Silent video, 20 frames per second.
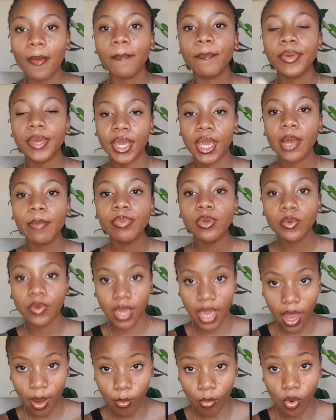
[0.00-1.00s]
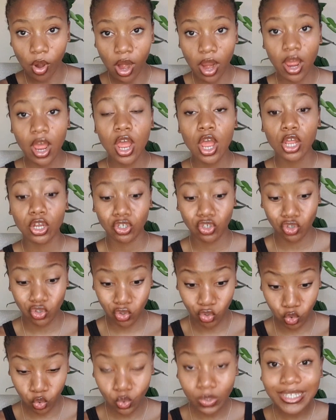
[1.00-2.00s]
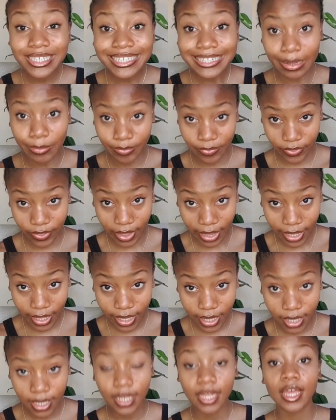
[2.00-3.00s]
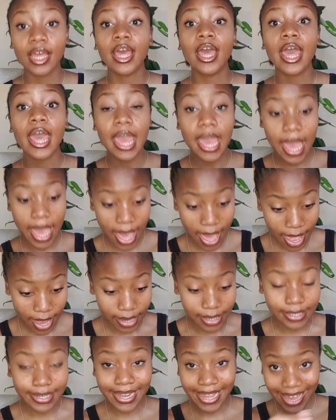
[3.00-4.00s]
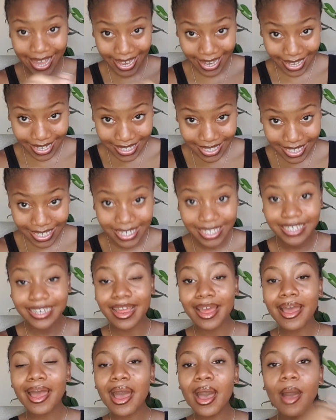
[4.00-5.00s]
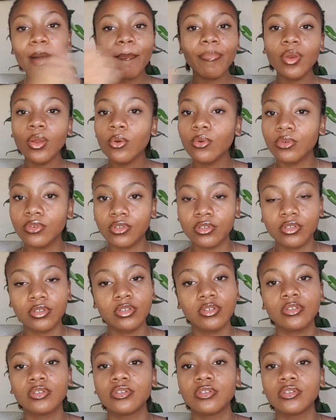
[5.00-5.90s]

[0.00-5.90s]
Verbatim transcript: Pick up your camera, shoot something, and edit it, upload.